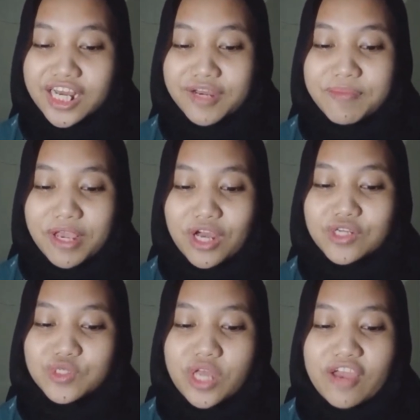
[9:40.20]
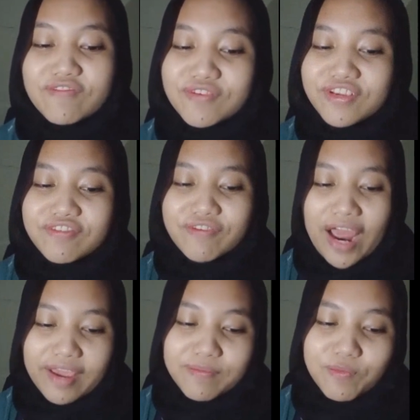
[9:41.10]
because every
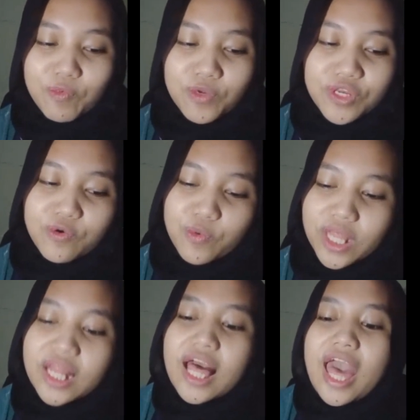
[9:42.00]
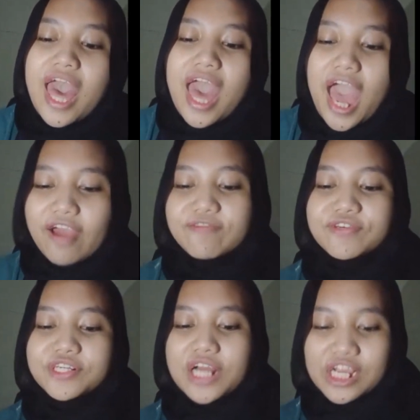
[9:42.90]
crime we do will have
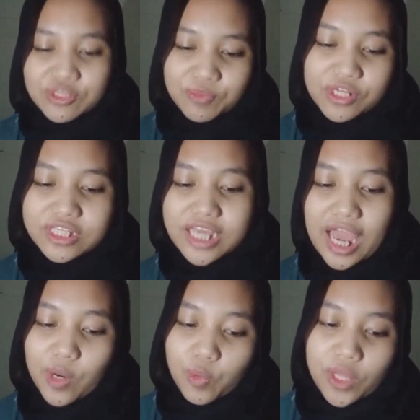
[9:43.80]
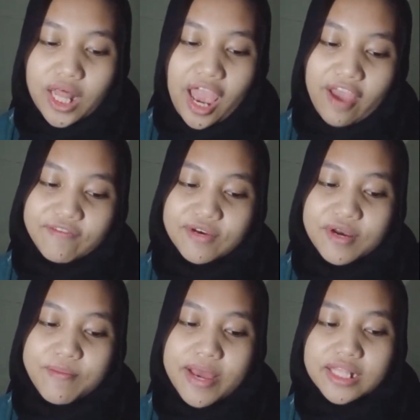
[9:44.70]
a response and will have a
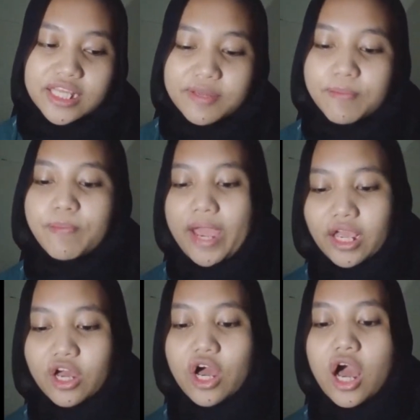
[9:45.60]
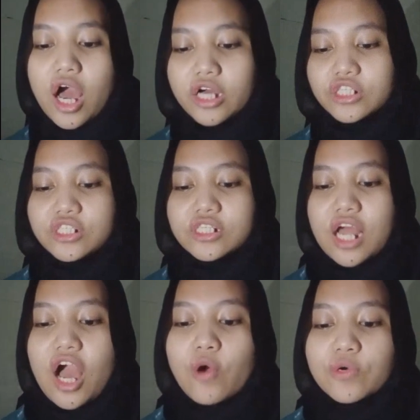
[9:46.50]
bad impact on
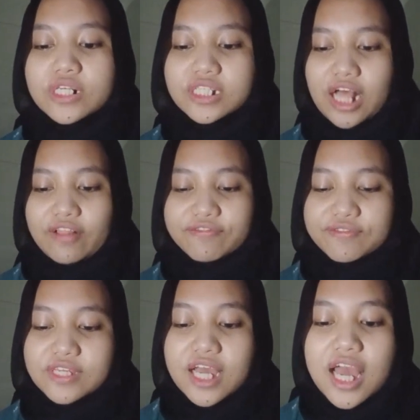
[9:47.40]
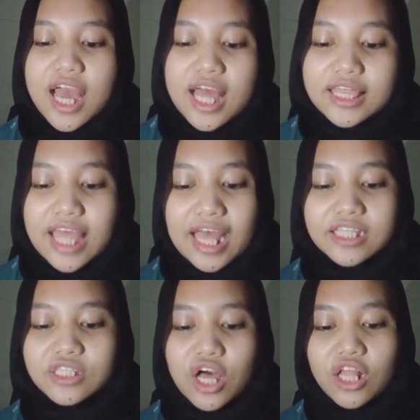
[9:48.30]
ourselves.
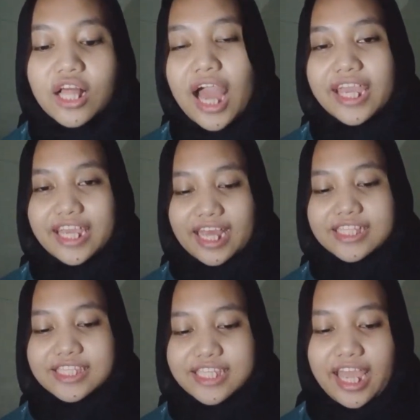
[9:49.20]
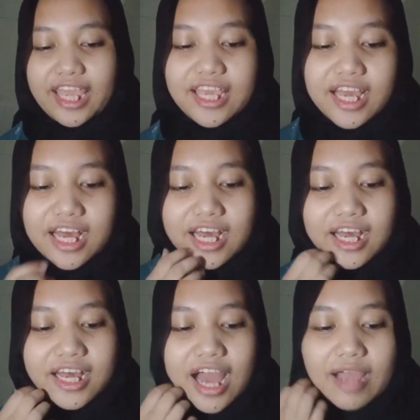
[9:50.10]
That's all I can say.
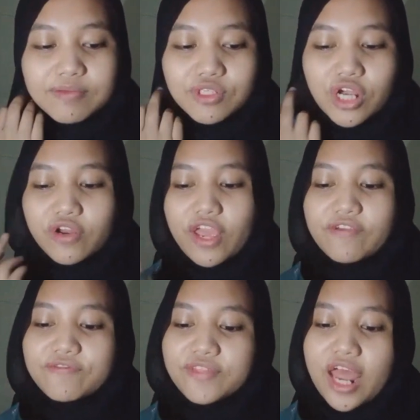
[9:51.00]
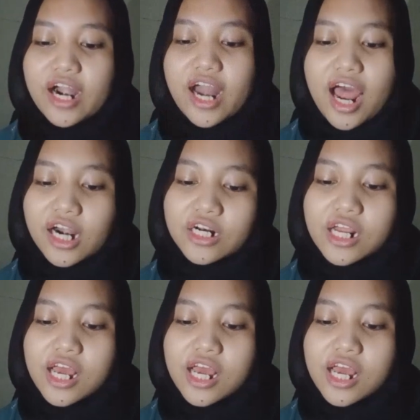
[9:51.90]
I'm sorry if there are